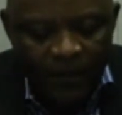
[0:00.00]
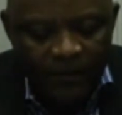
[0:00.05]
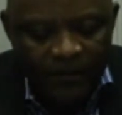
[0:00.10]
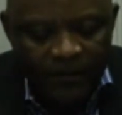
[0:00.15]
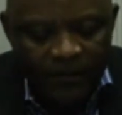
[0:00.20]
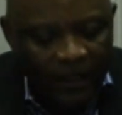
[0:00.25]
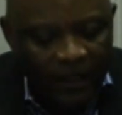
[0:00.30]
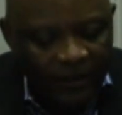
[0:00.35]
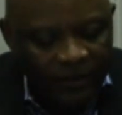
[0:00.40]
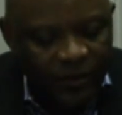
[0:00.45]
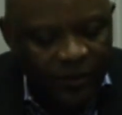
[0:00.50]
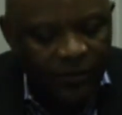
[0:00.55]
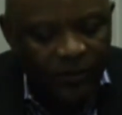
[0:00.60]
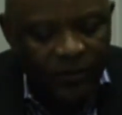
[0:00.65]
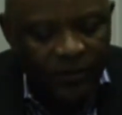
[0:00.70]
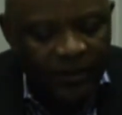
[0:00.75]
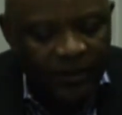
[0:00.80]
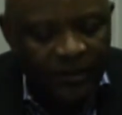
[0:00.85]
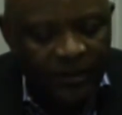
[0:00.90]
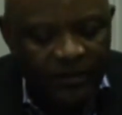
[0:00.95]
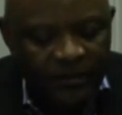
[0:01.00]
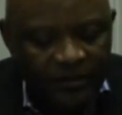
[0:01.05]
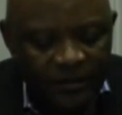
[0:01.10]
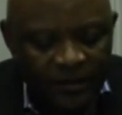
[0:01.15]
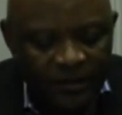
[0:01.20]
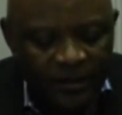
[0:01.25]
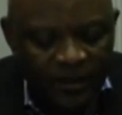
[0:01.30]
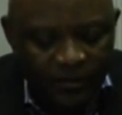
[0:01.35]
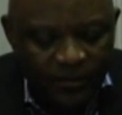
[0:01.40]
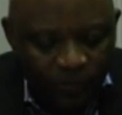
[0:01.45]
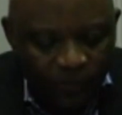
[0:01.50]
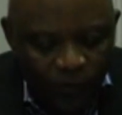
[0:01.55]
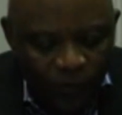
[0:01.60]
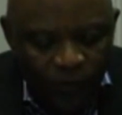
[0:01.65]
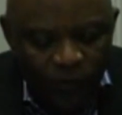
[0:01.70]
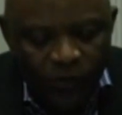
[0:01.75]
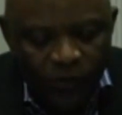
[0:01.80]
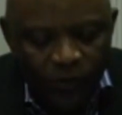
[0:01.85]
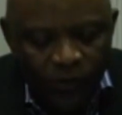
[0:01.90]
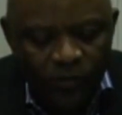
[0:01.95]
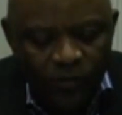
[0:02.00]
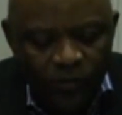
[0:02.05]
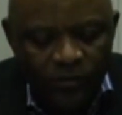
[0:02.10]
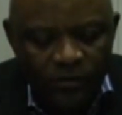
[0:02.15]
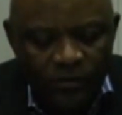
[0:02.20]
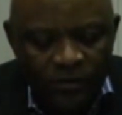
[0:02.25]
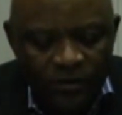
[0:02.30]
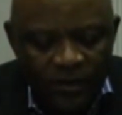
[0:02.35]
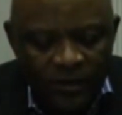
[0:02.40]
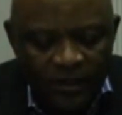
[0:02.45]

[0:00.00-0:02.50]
Algeria, Morocco,